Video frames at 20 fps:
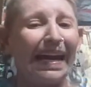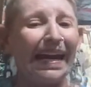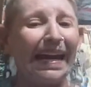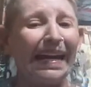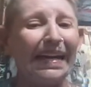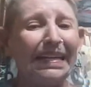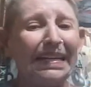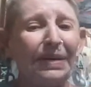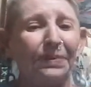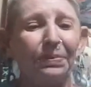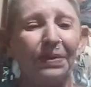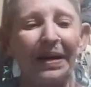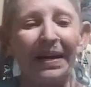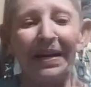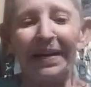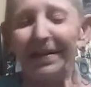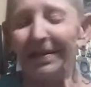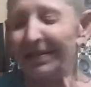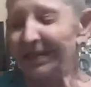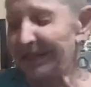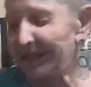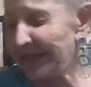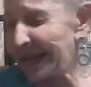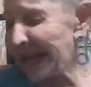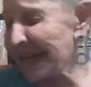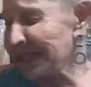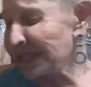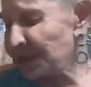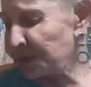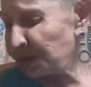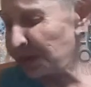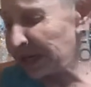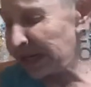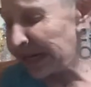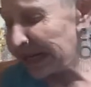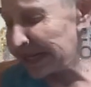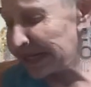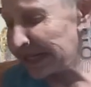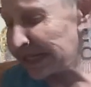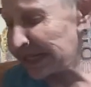Anyway, that's
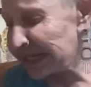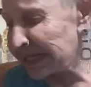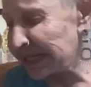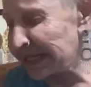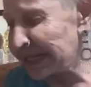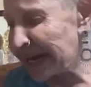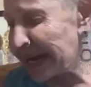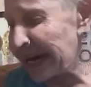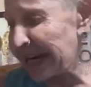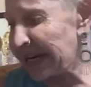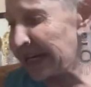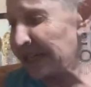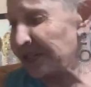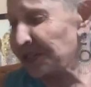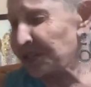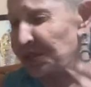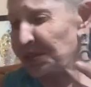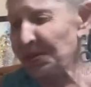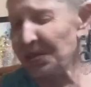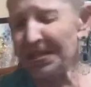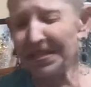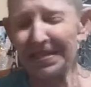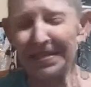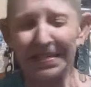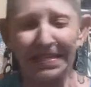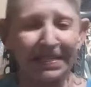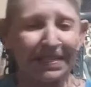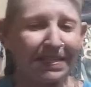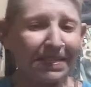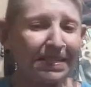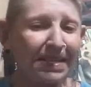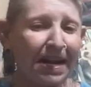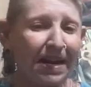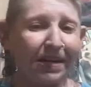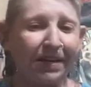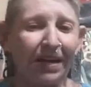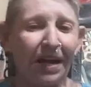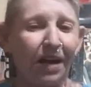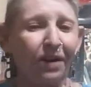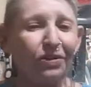what I did today. As soon as it's
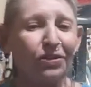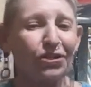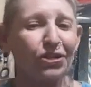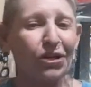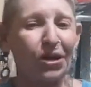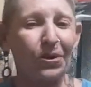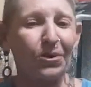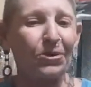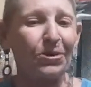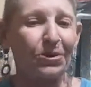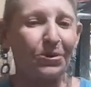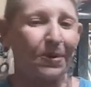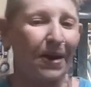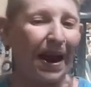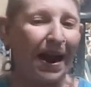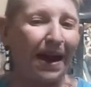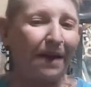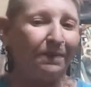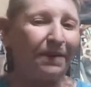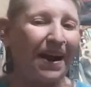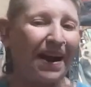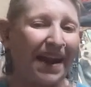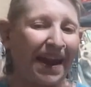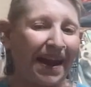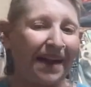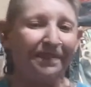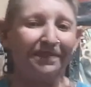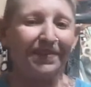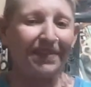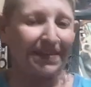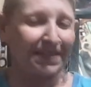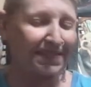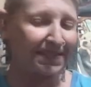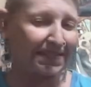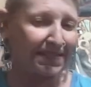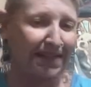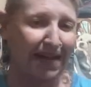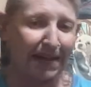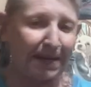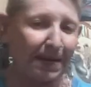done, I'll show you how I have this
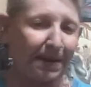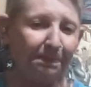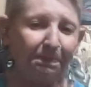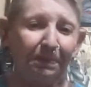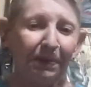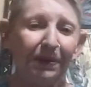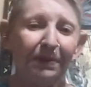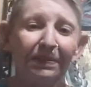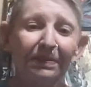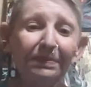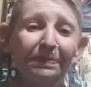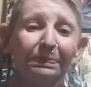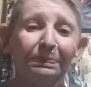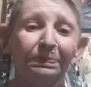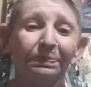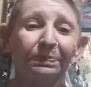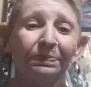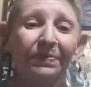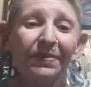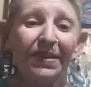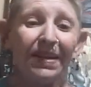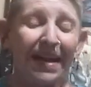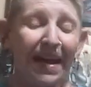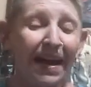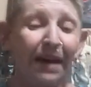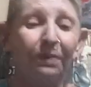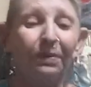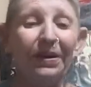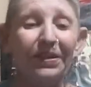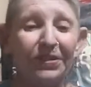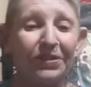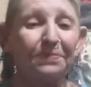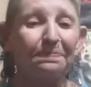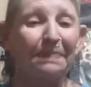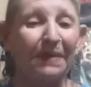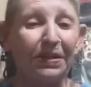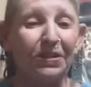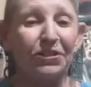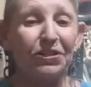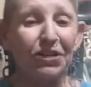set up, how it's
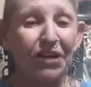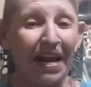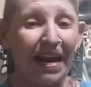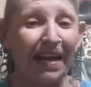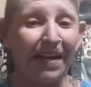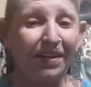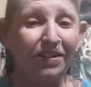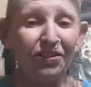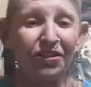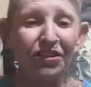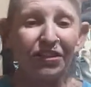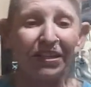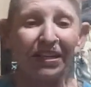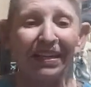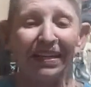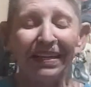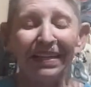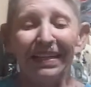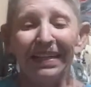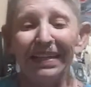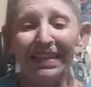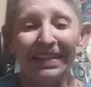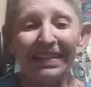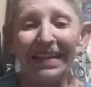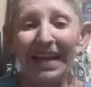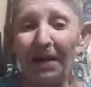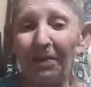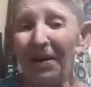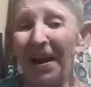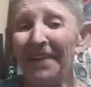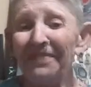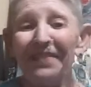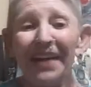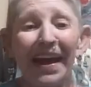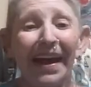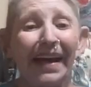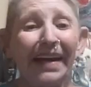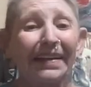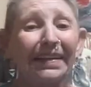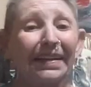been changed. Now, I've
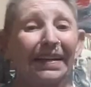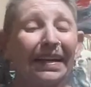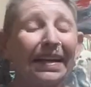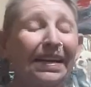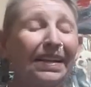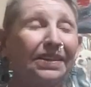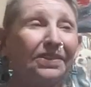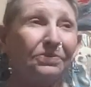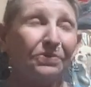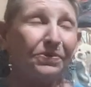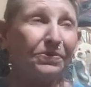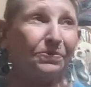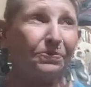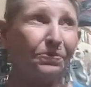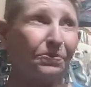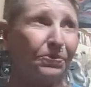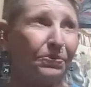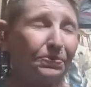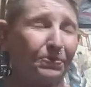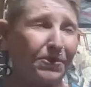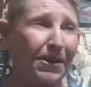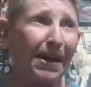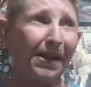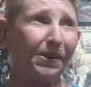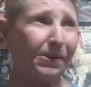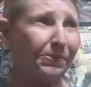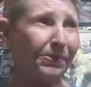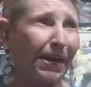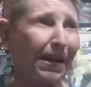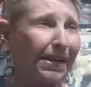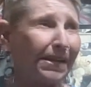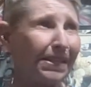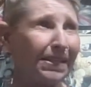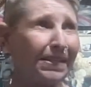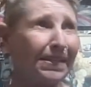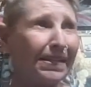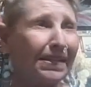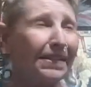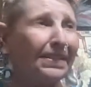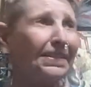had
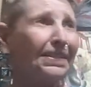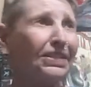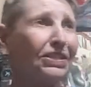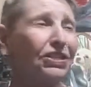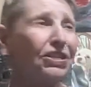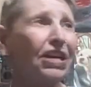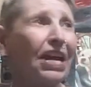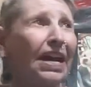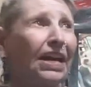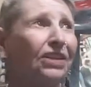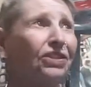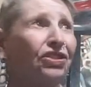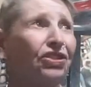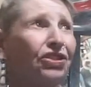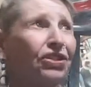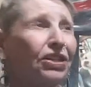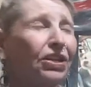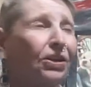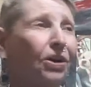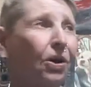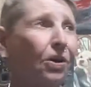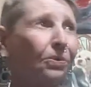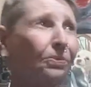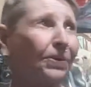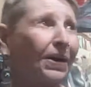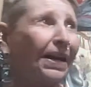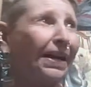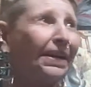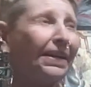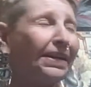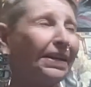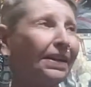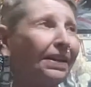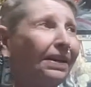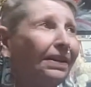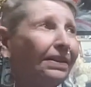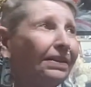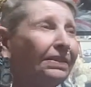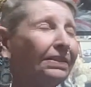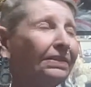decorated it and changed it
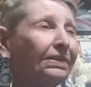already,